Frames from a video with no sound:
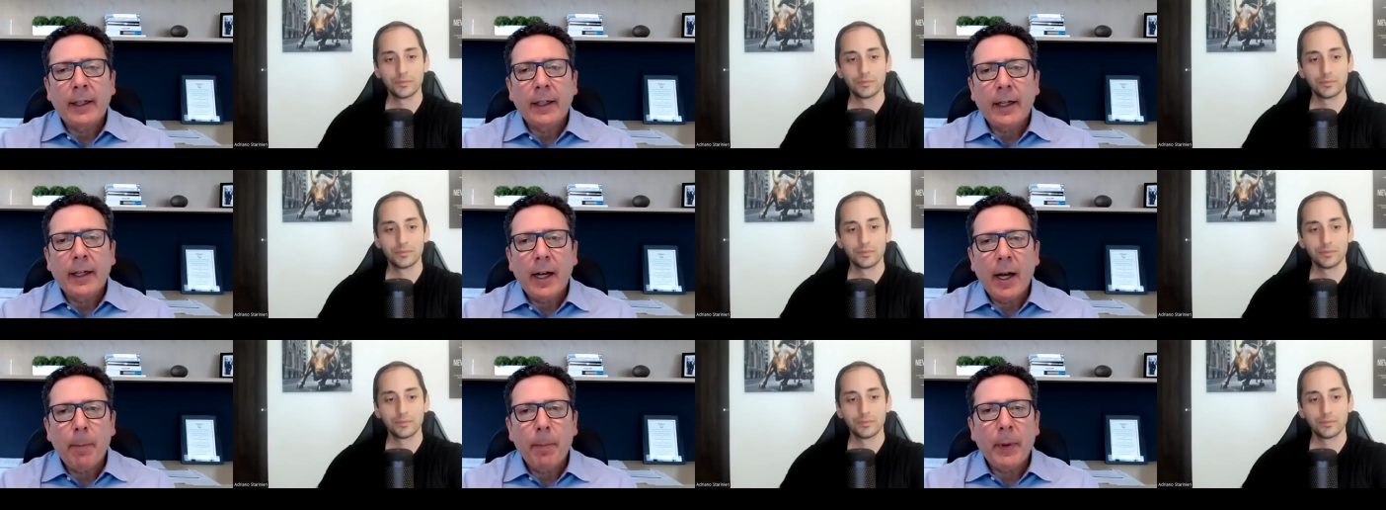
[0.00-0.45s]

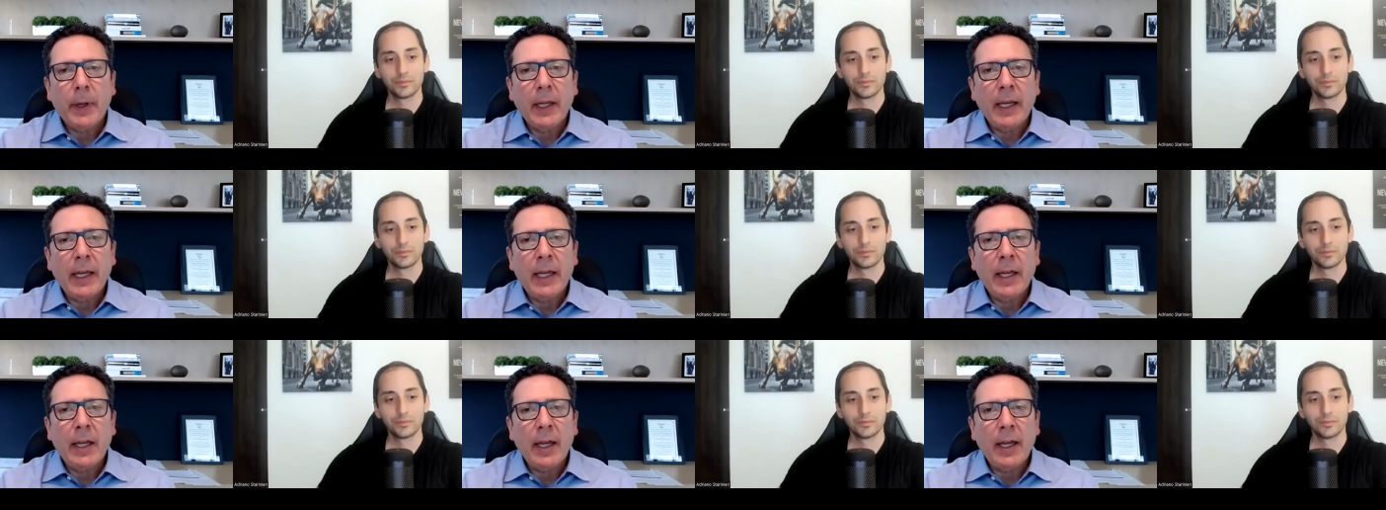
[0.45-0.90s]

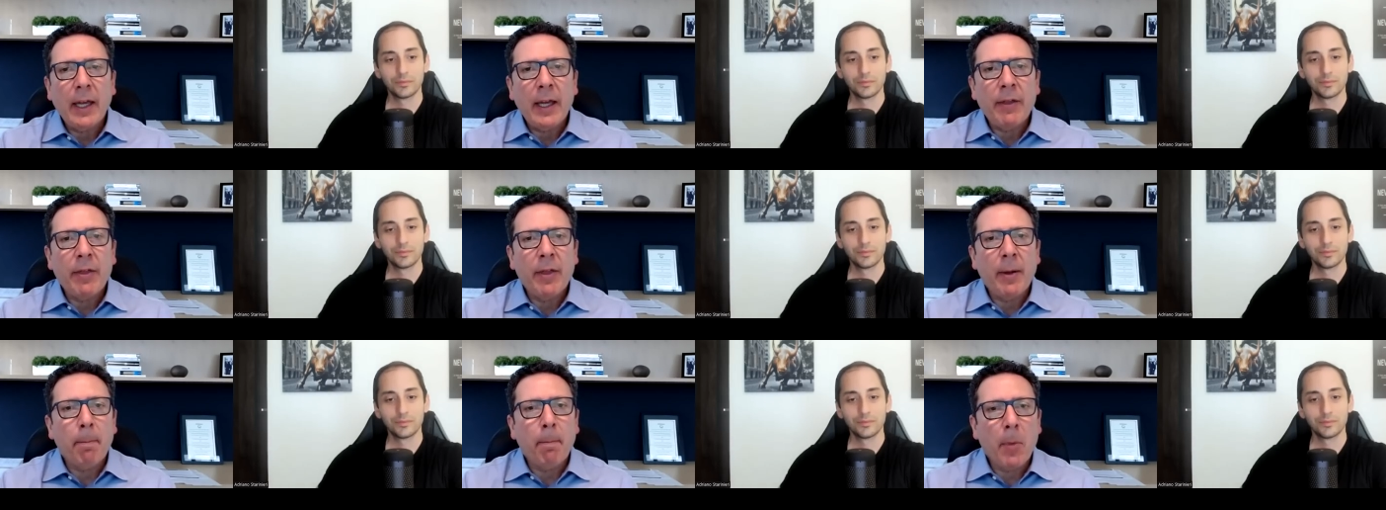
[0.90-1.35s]
Speaker 1: company
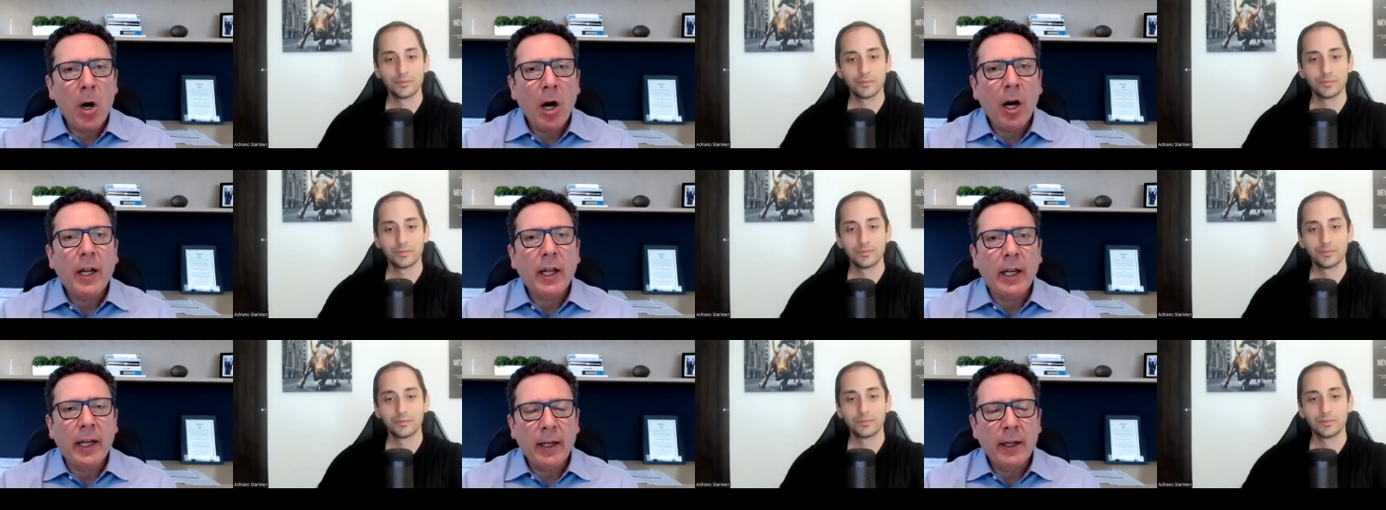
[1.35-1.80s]
in the
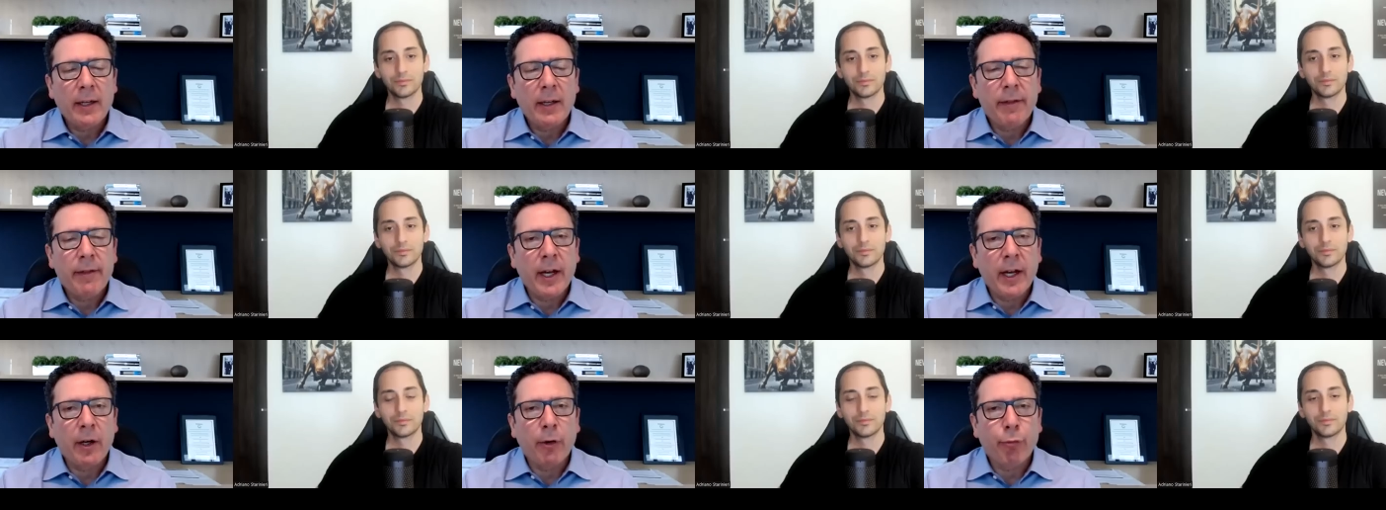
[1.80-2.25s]
market
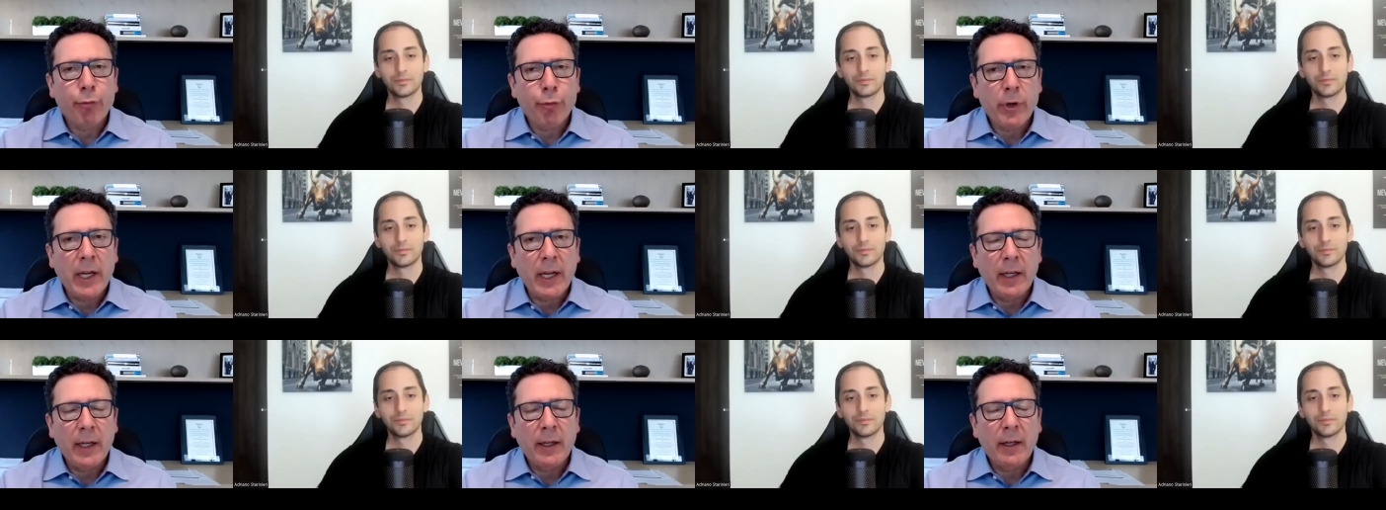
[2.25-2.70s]
than a
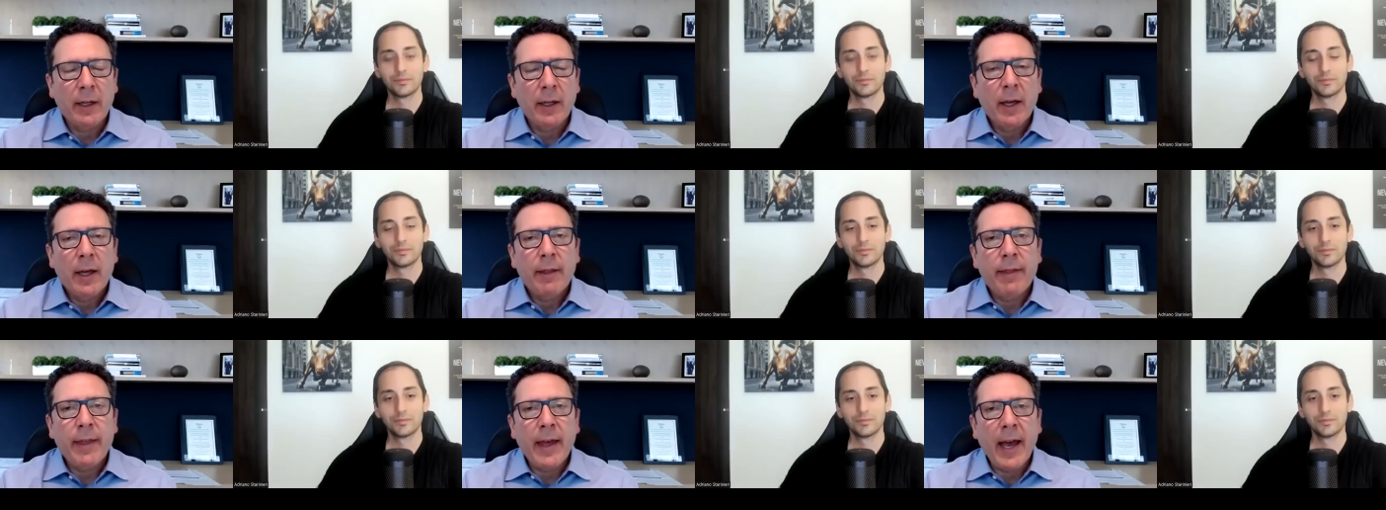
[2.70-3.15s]
REIT
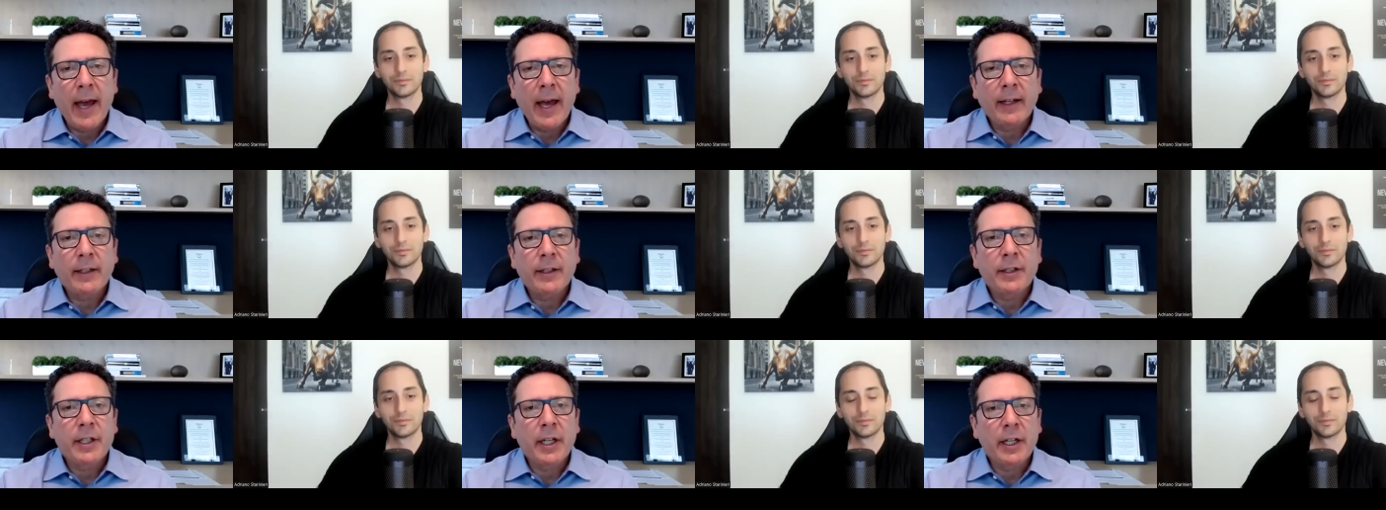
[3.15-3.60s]

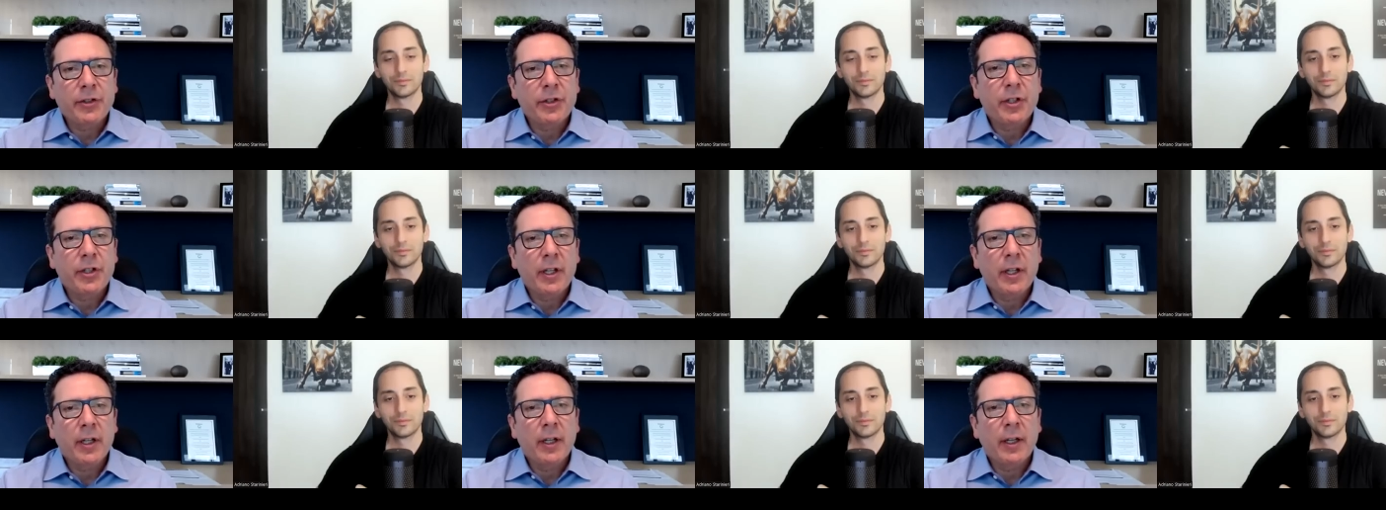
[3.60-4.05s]
that does